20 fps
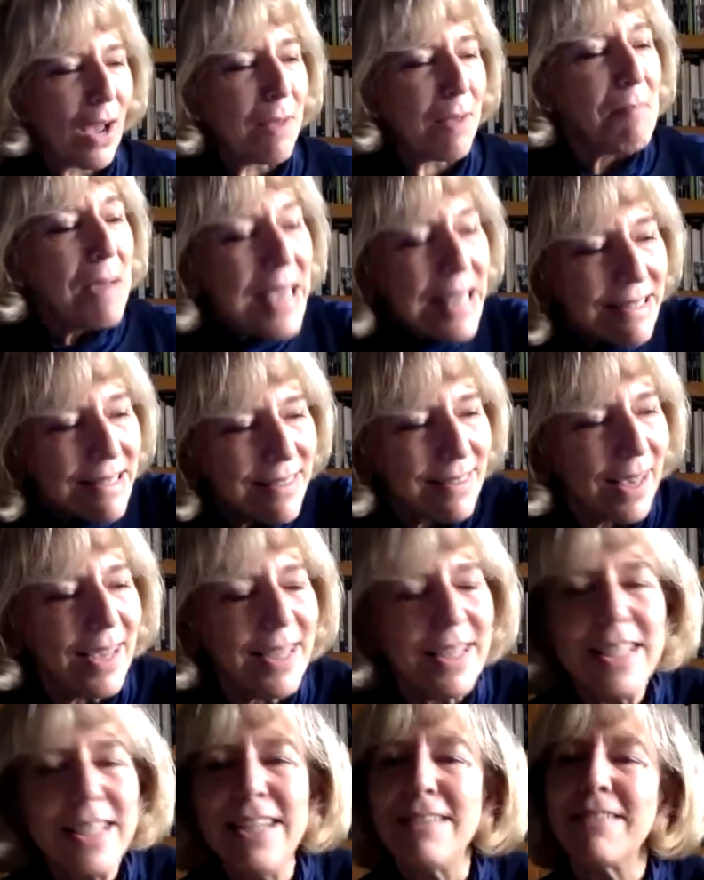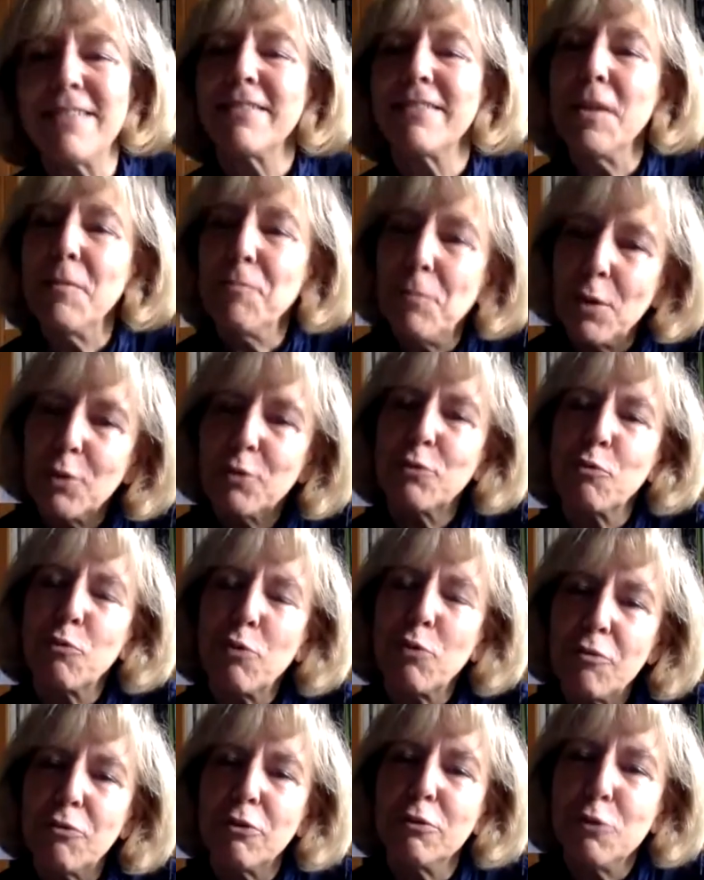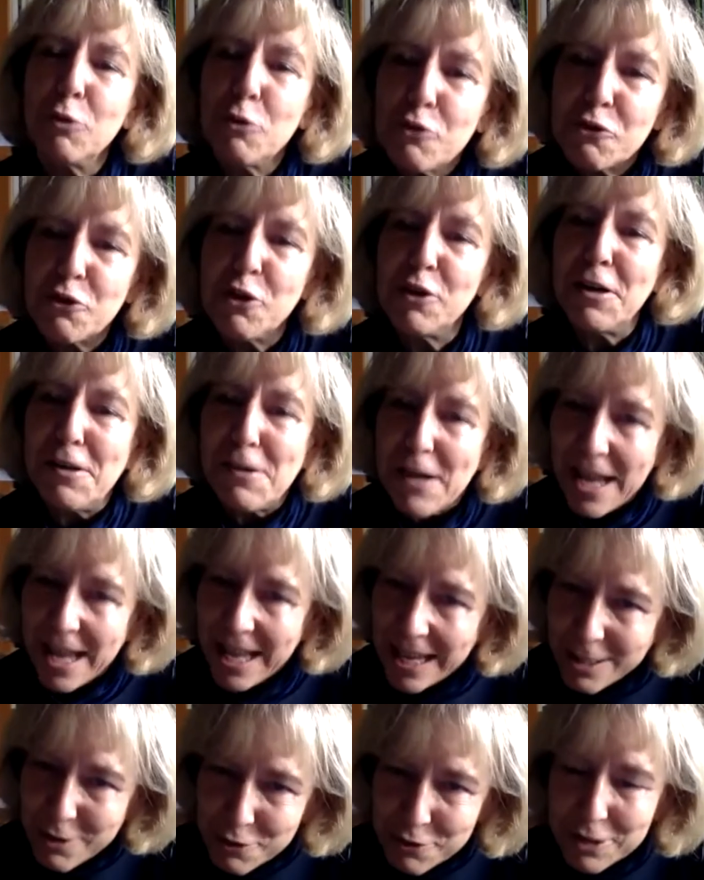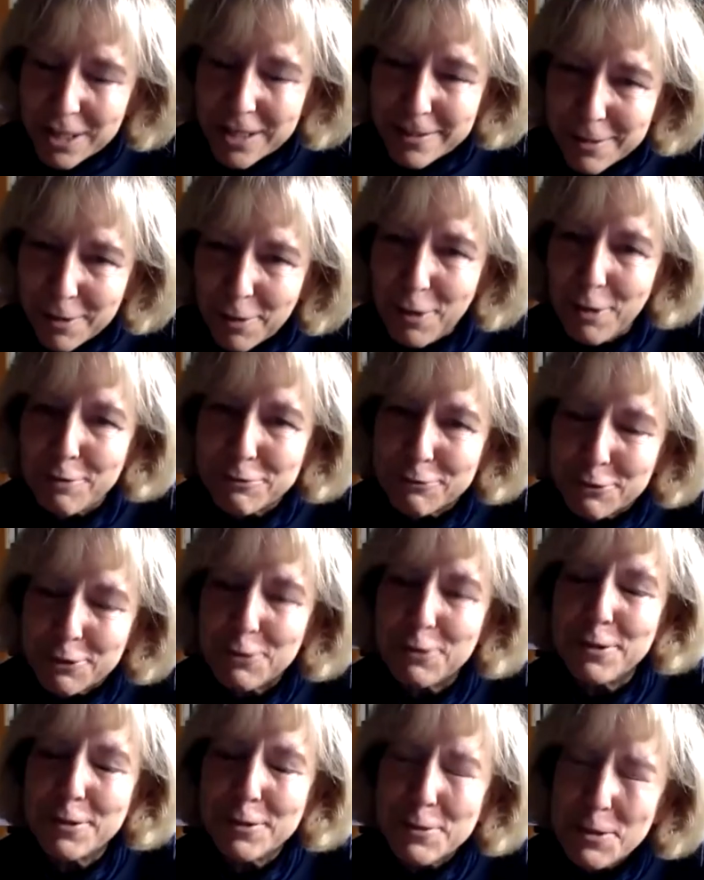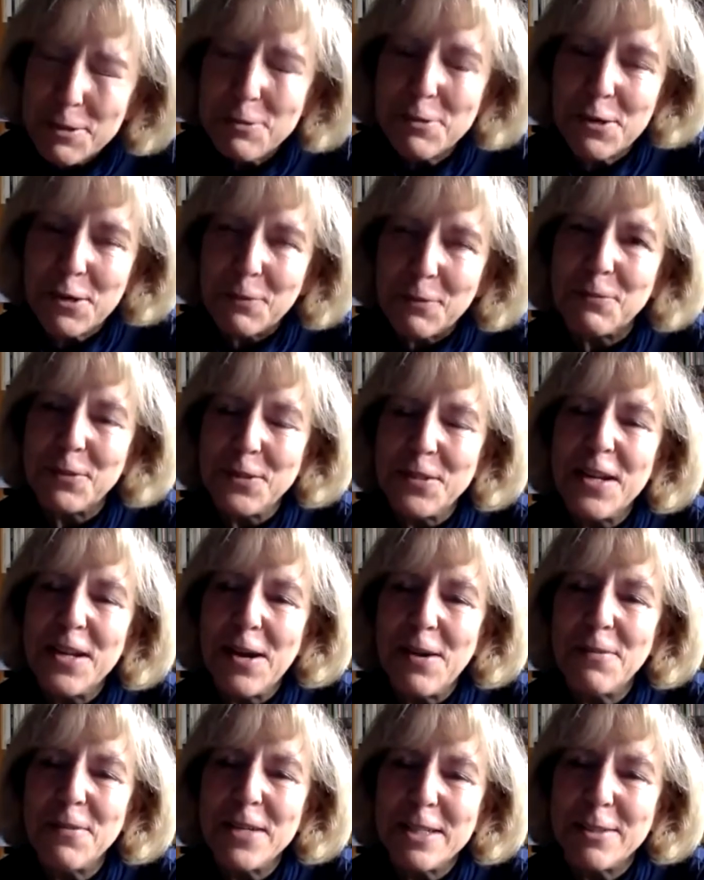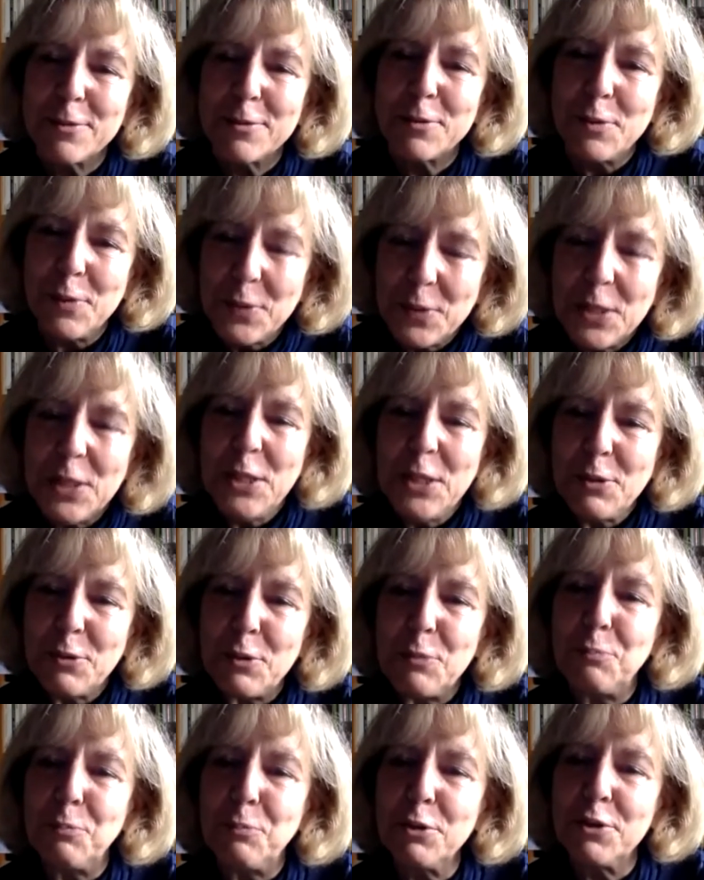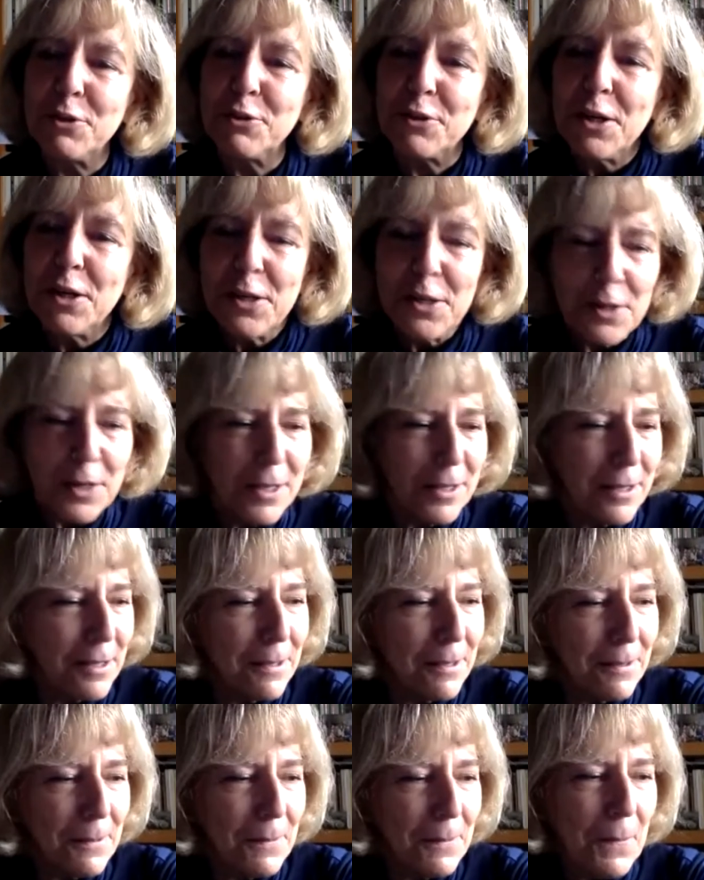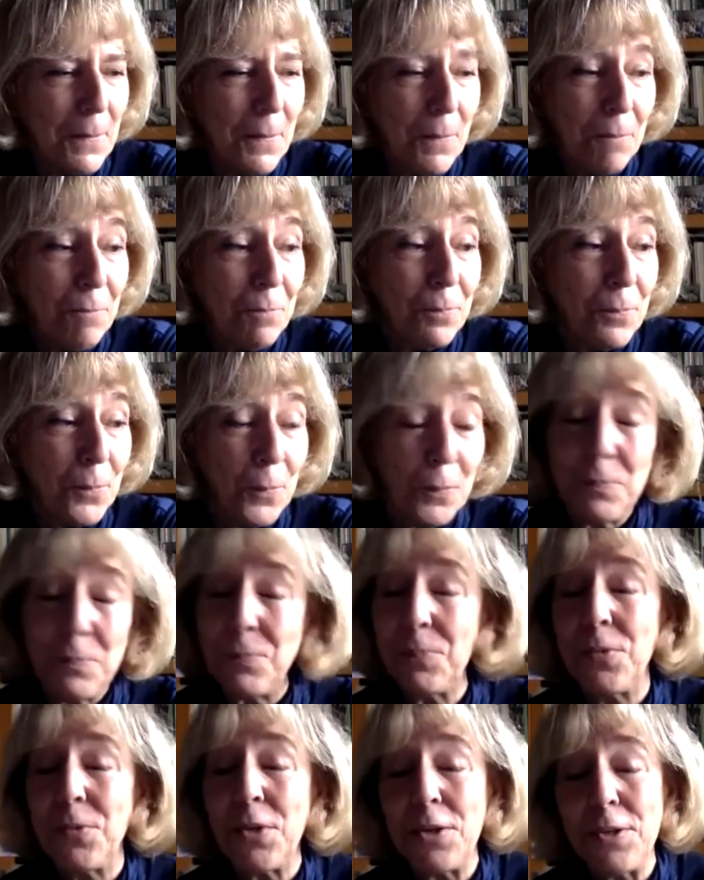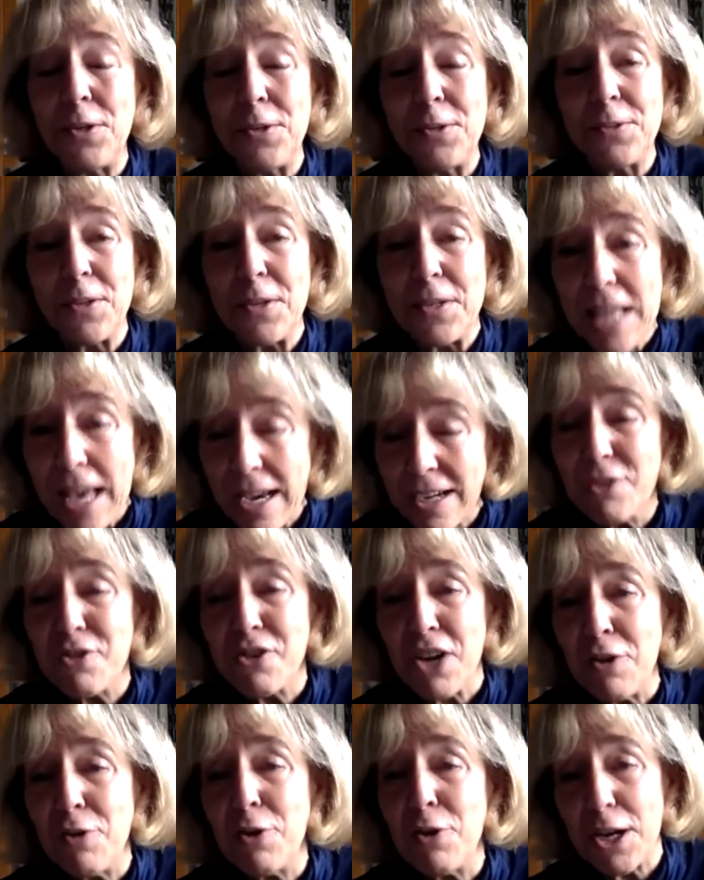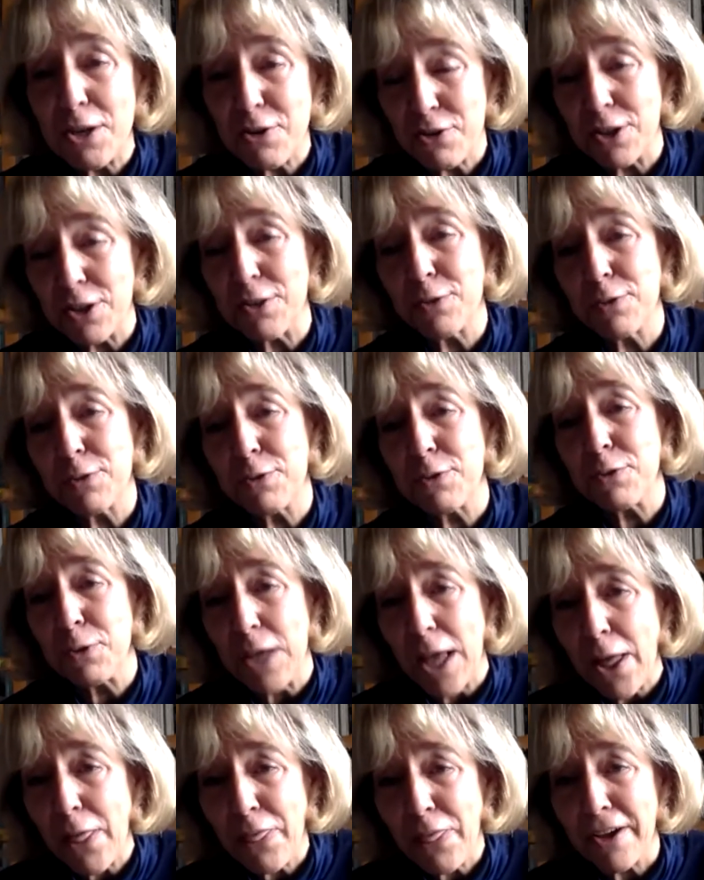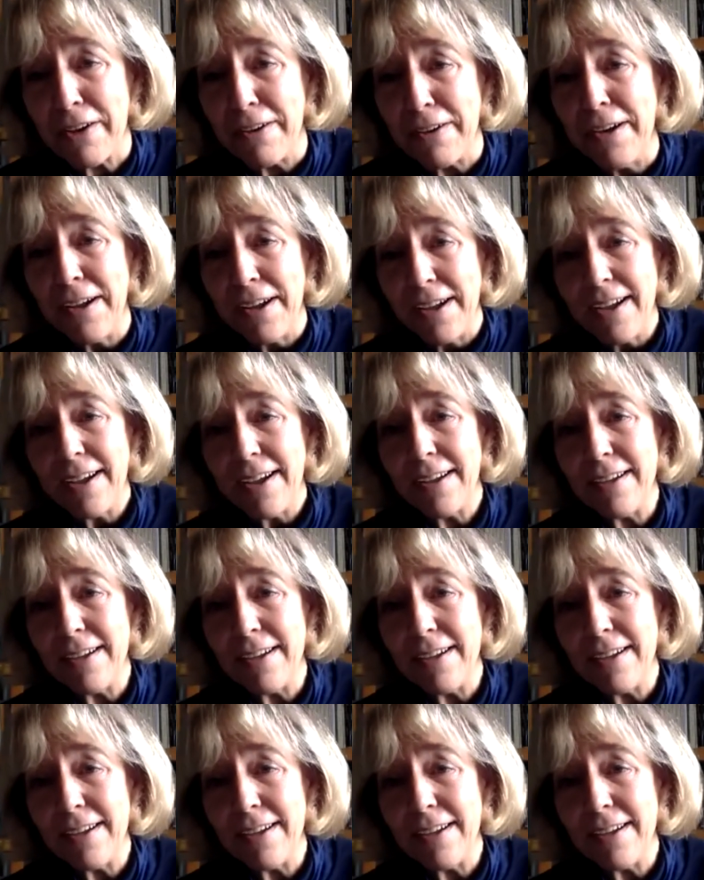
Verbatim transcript: if I may say, it's the most revolutionary action of all Europe. You know, it's to to put uh, the the young generations together.